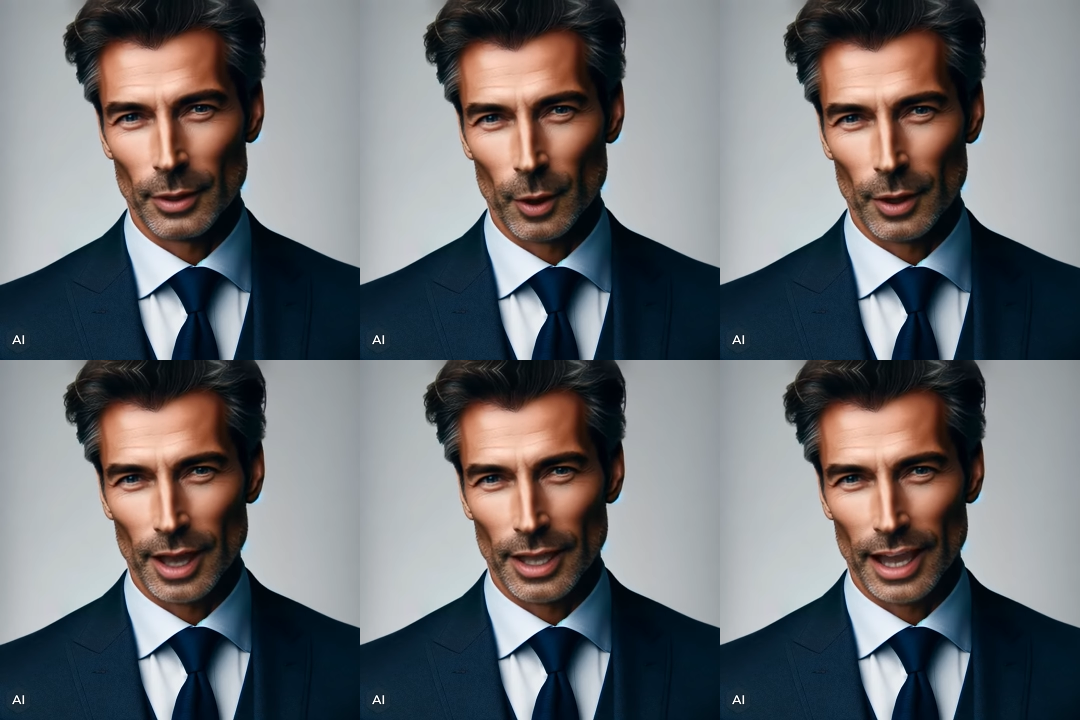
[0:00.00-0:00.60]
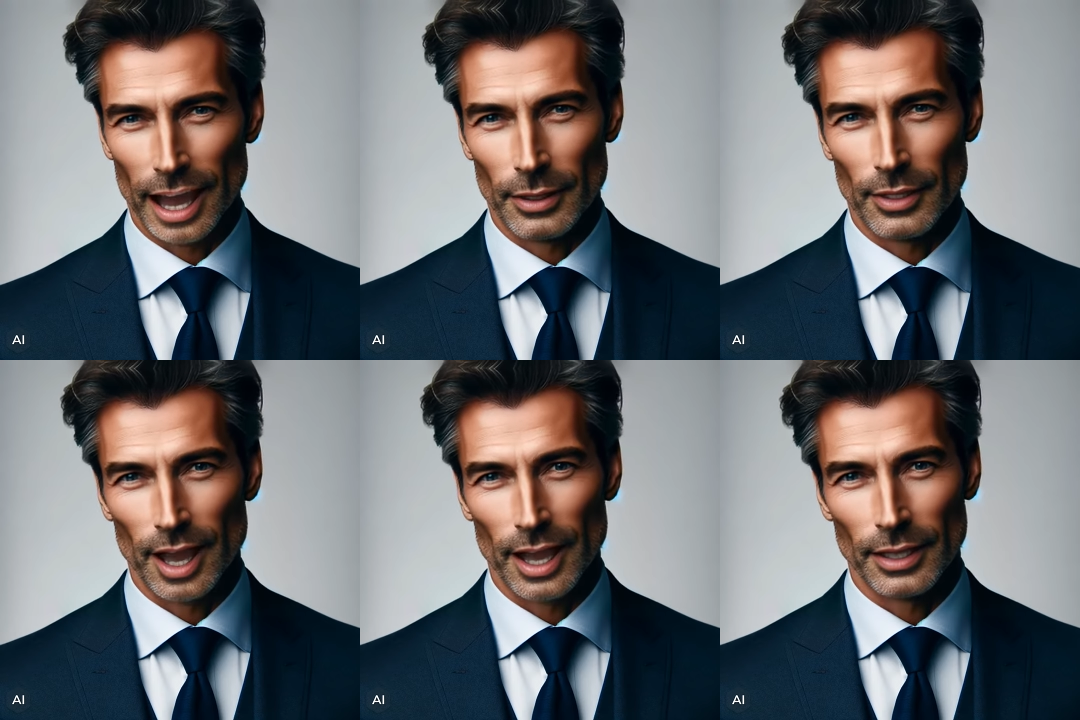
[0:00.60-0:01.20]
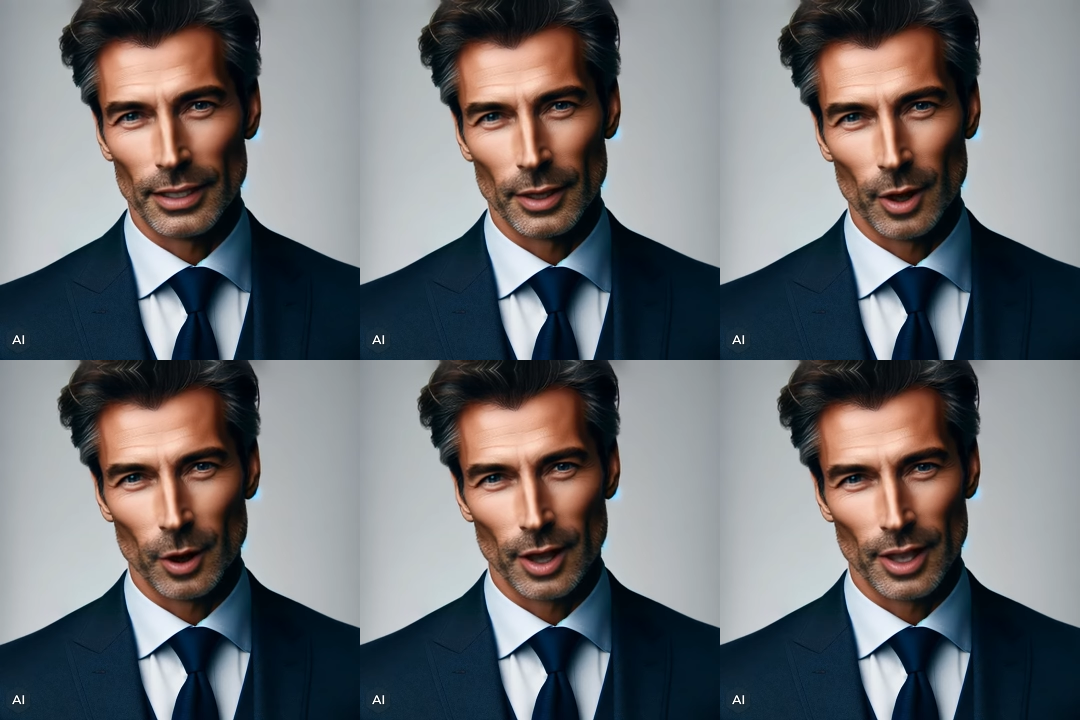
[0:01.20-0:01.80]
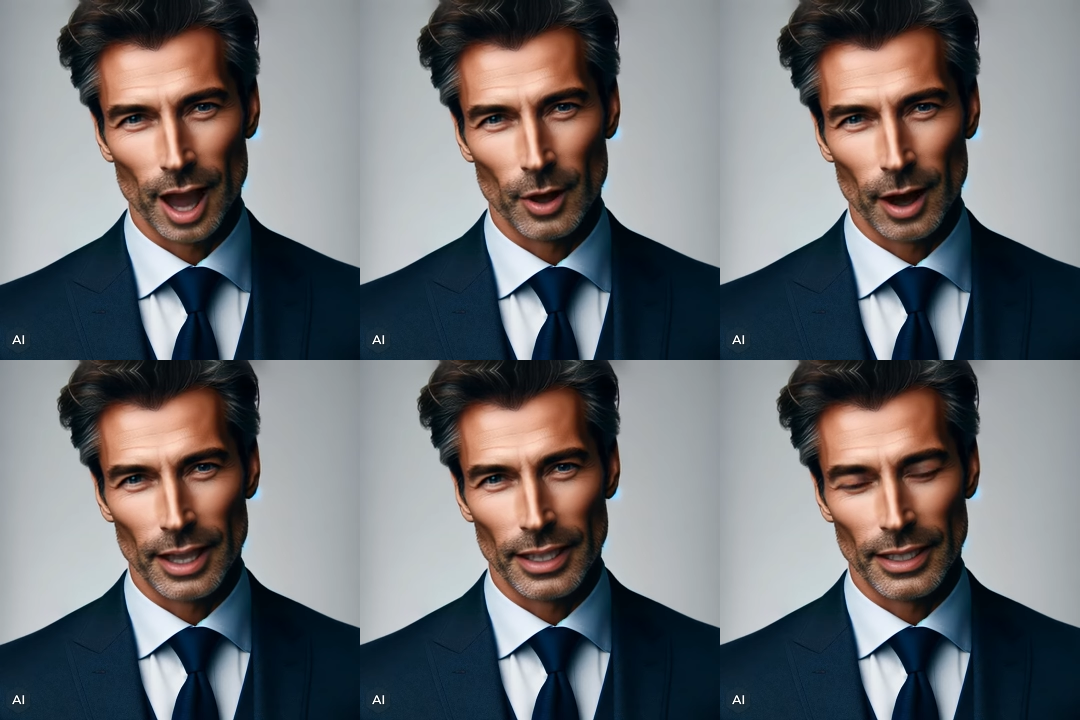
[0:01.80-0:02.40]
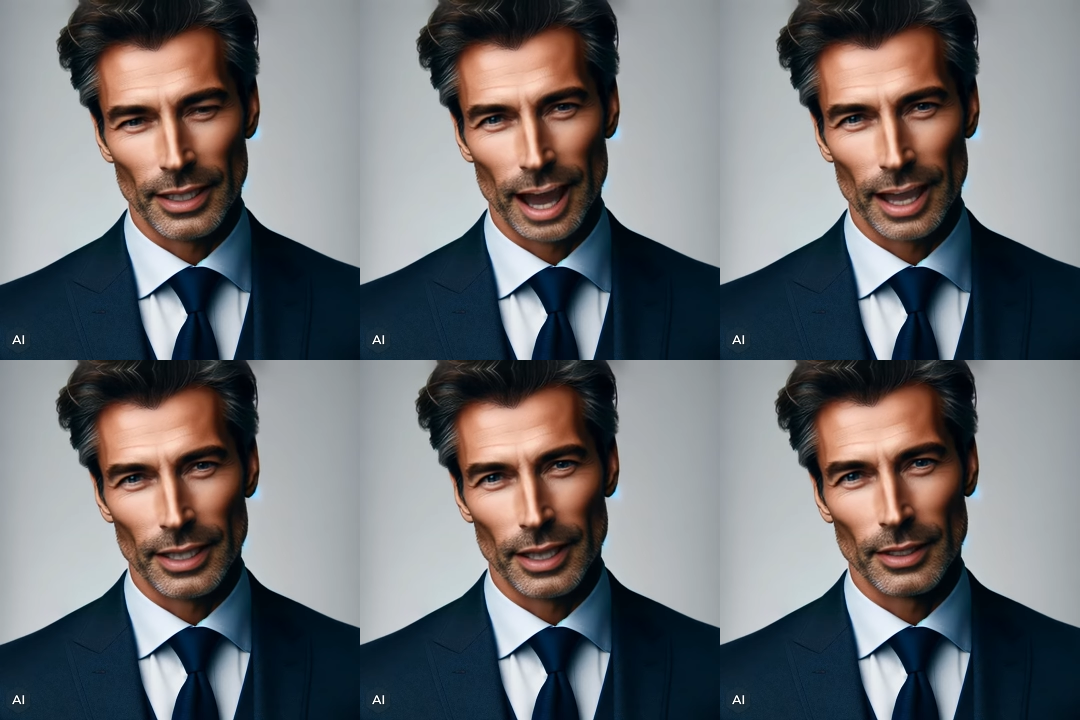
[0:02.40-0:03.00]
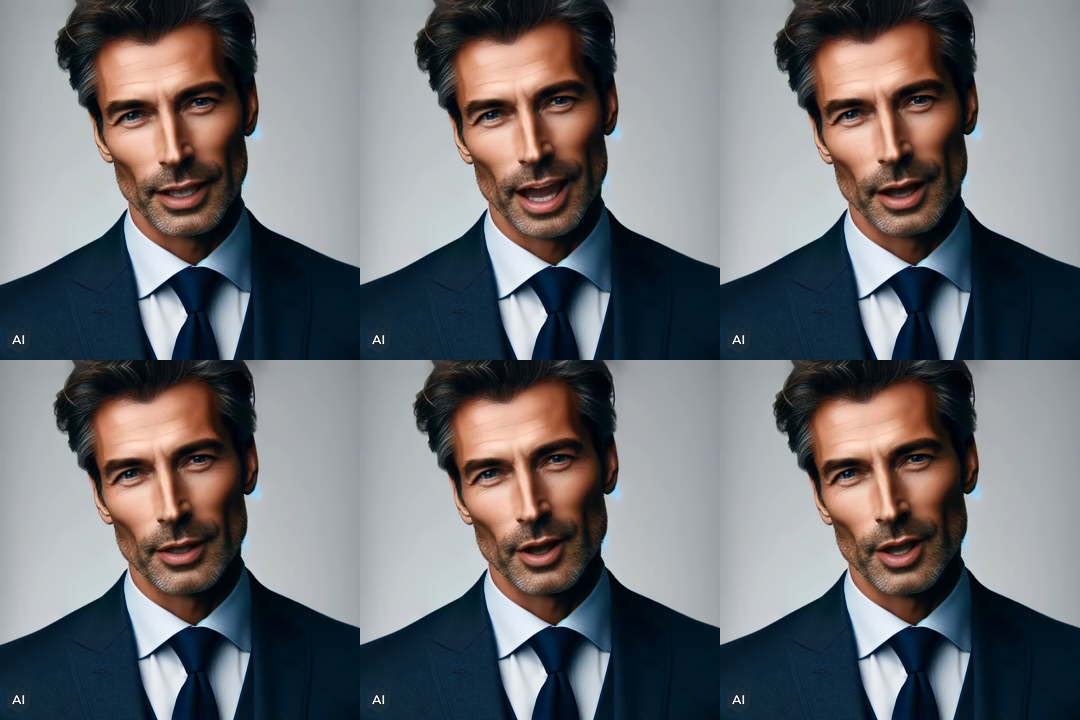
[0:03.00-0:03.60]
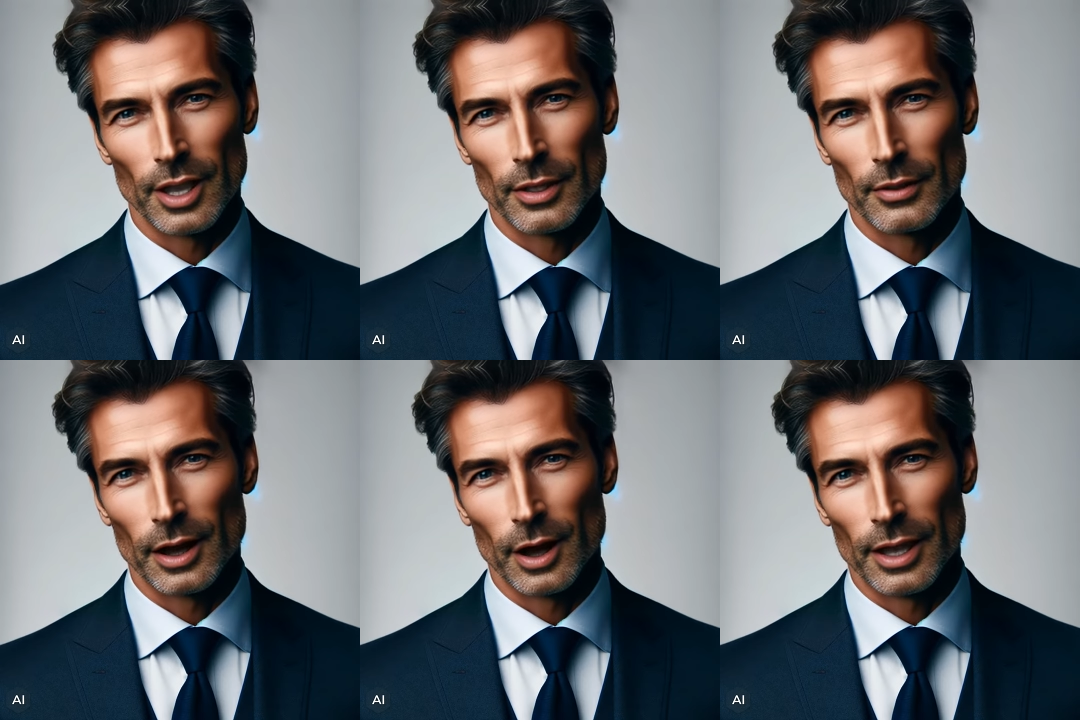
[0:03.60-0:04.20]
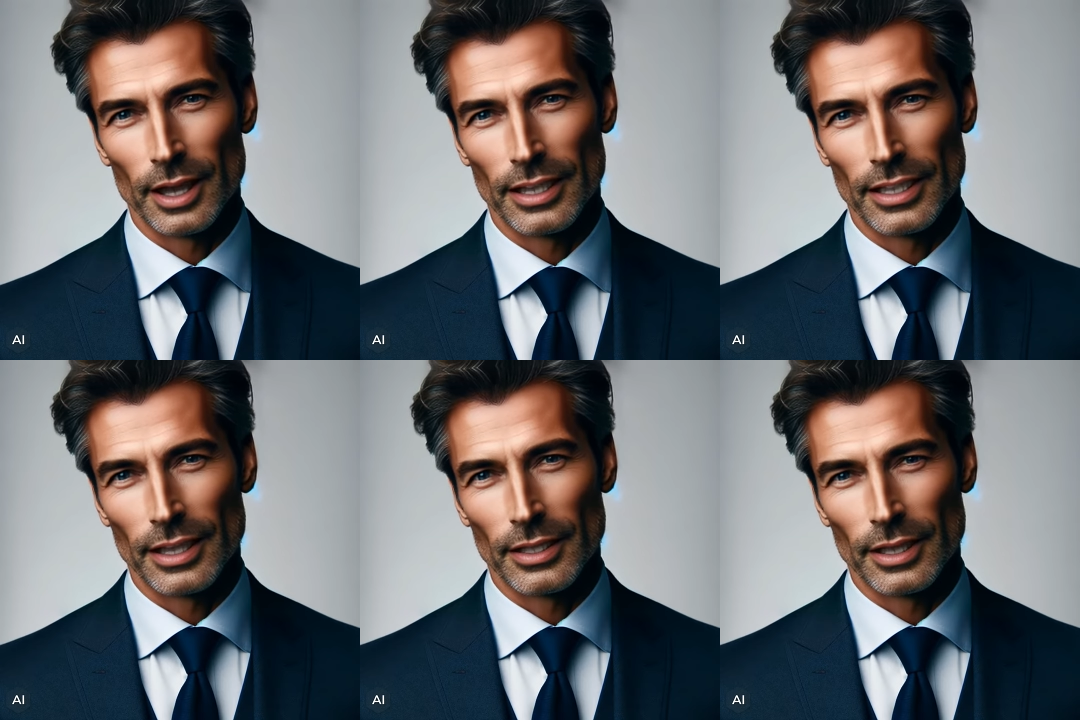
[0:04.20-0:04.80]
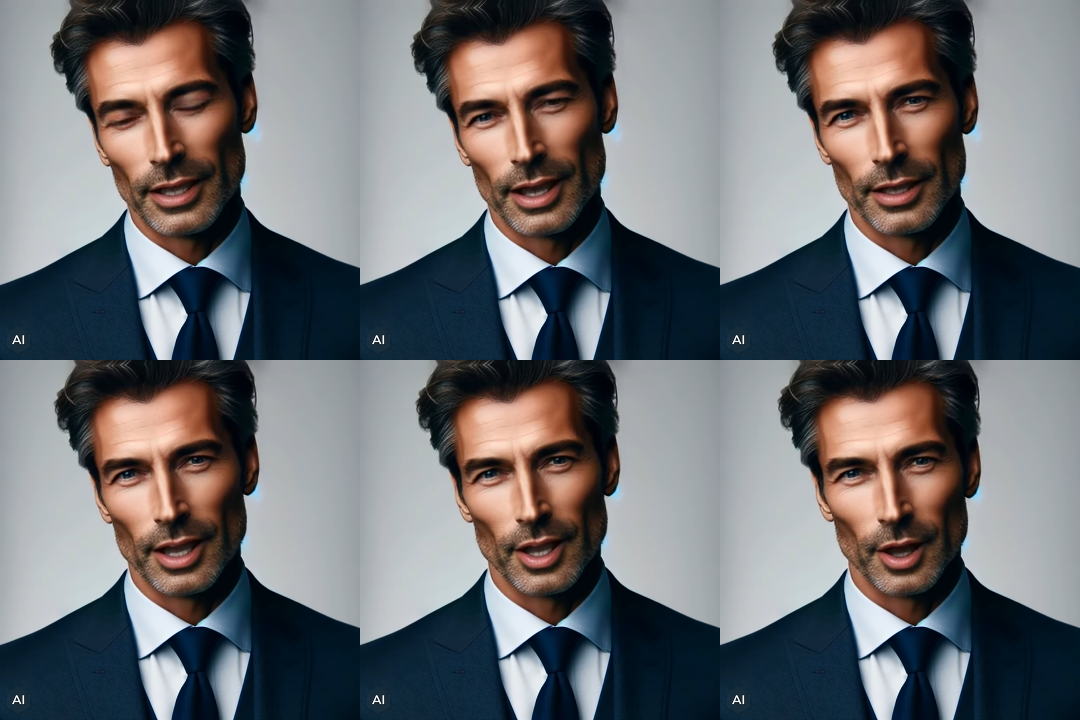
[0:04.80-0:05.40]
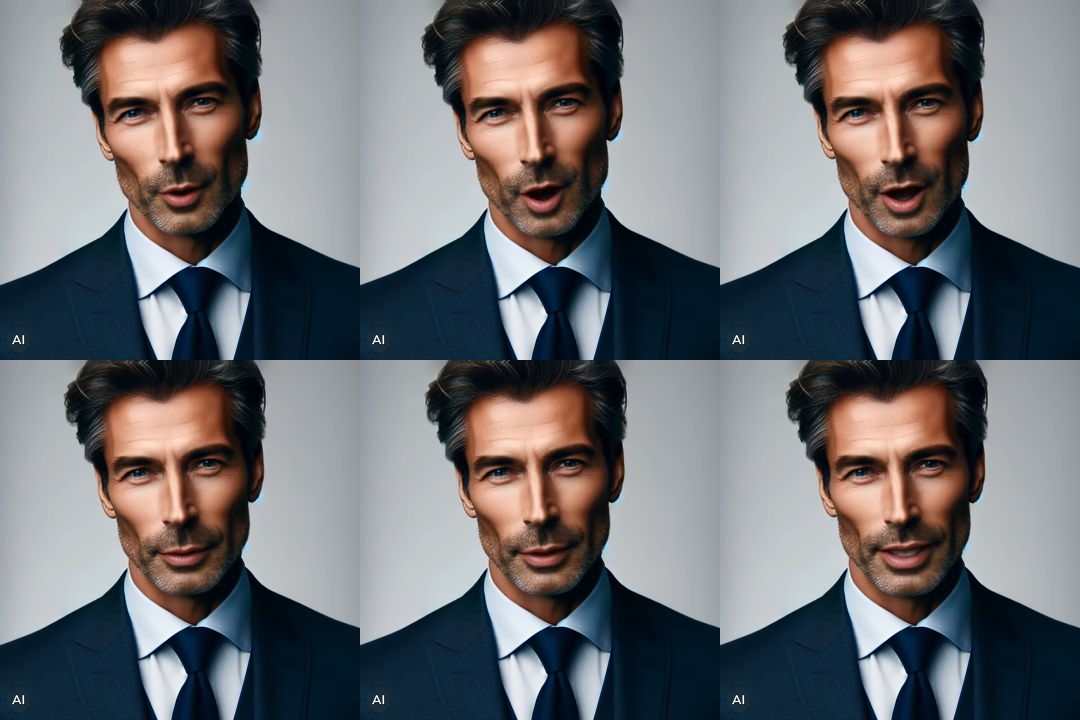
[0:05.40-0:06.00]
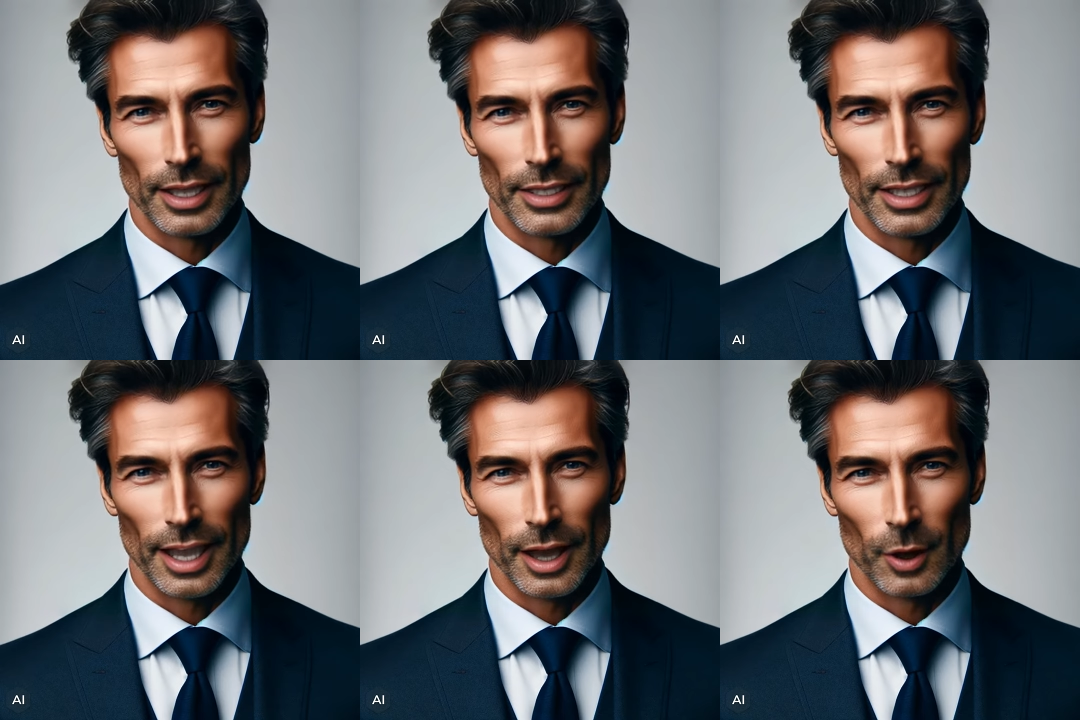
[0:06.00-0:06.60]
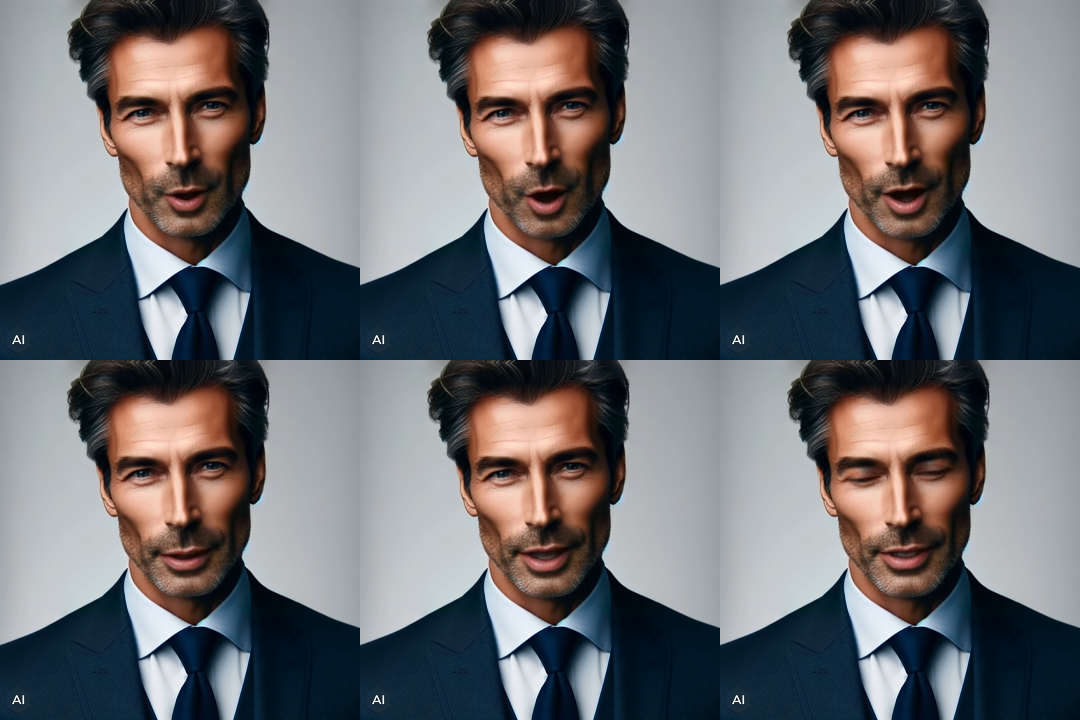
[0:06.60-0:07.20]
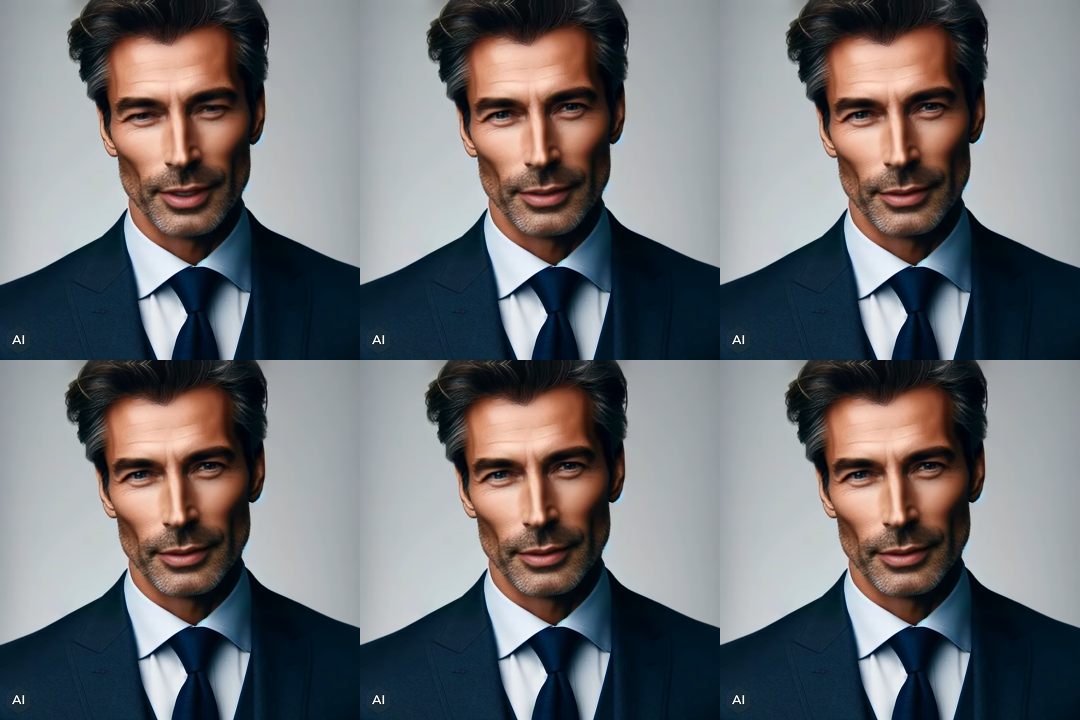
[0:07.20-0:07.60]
With these NFTs, you can generate and stake synthetic versions of various assets, such as Worm BTC or Wormeth.